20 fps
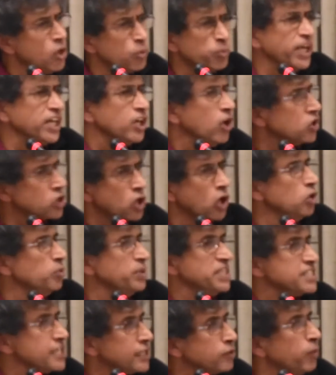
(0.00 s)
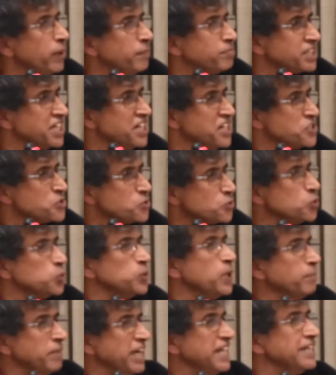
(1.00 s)
we are not always equipped to do
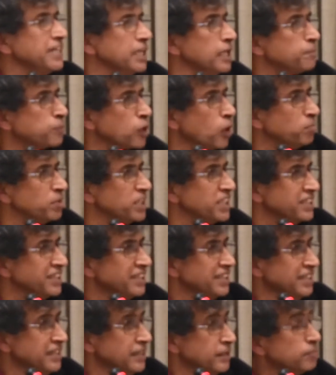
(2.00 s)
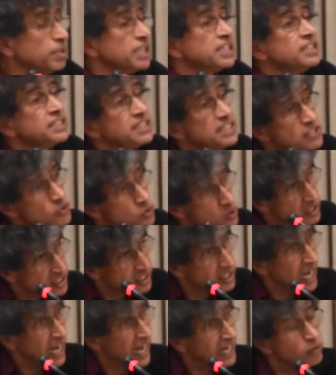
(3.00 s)
the medical properly. But it is,
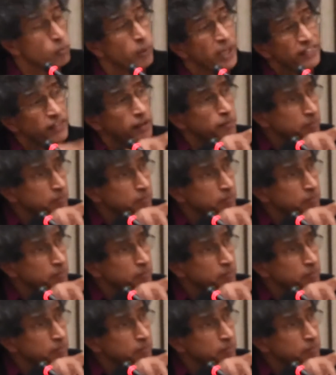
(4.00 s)
and when the